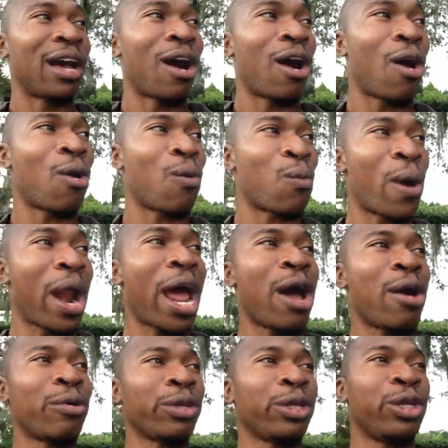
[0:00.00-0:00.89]

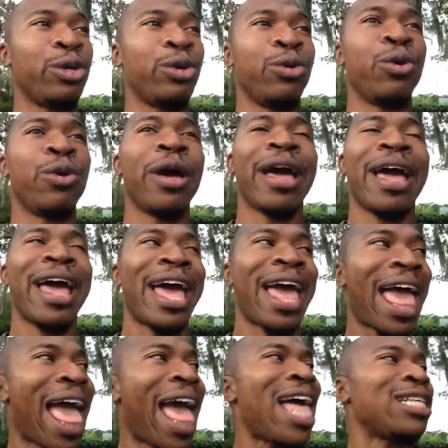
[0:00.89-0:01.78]
around you
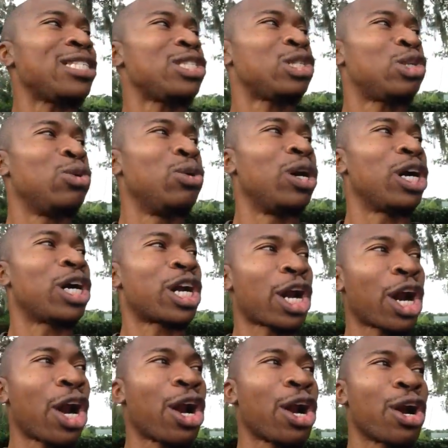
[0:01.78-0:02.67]
has to
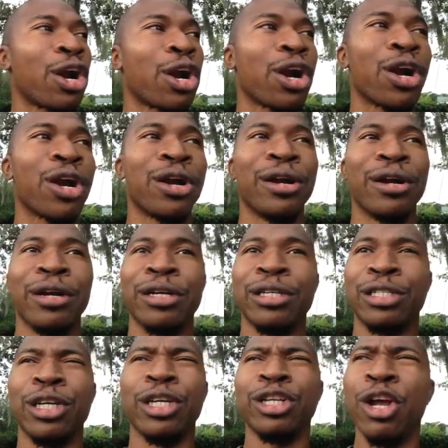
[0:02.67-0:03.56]

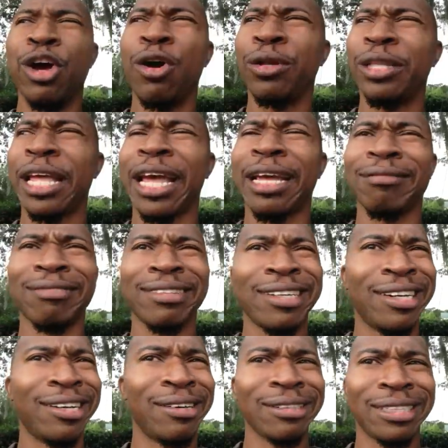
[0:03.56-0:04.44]
occur to know that, you
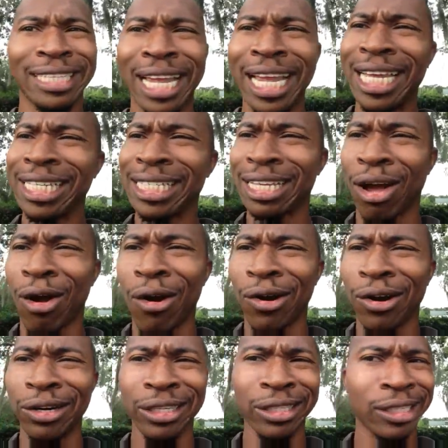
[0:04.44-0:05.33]
know, things
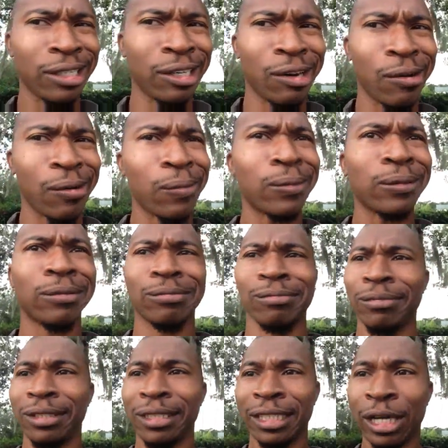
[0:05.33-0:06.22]
are, you know,
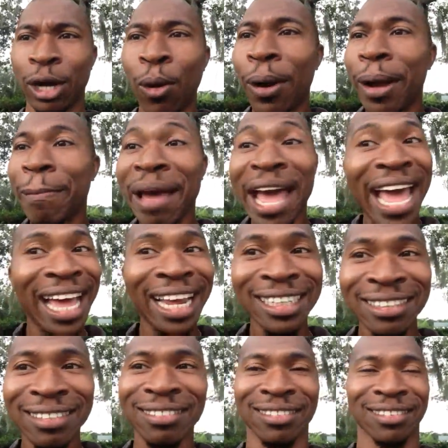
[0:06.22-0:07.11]
going bad,
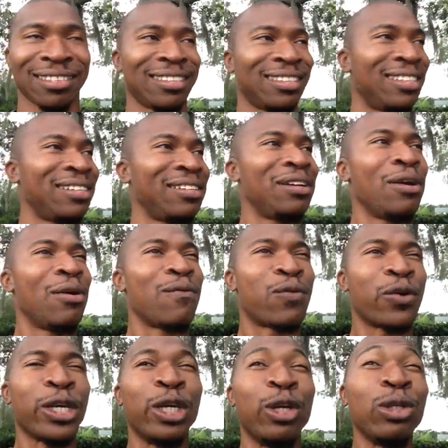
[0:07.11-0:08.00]
you know,
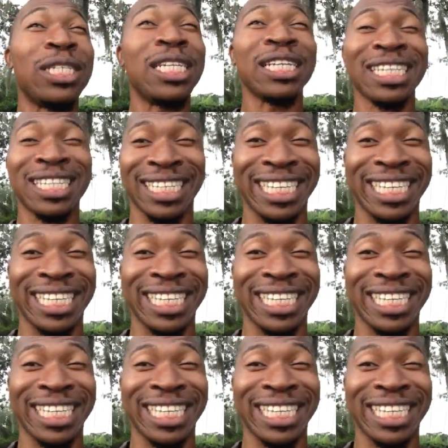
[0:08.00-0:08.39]
for you to